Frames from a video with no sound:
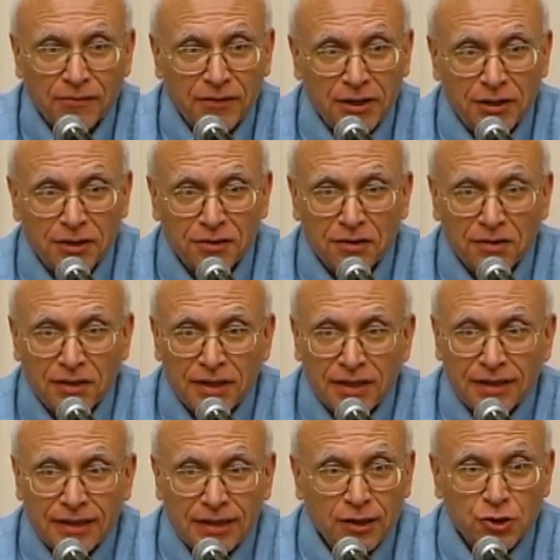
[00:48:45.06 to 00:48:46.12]
In
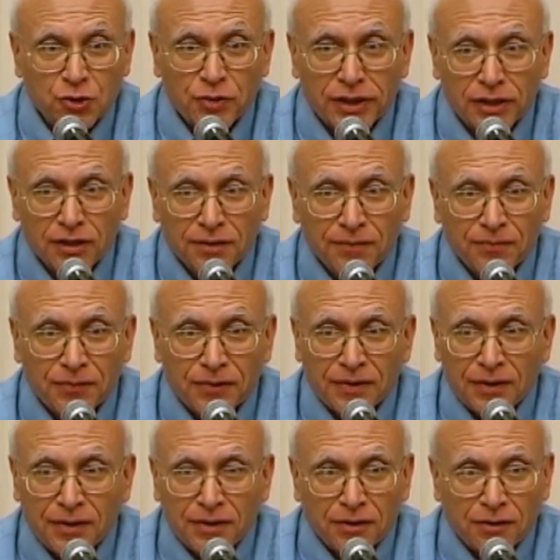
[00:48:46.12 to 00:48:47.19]
Israel,
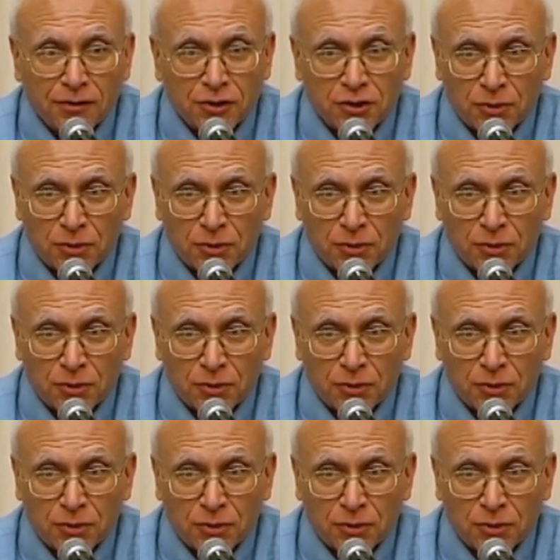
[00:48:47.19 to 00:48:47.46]
the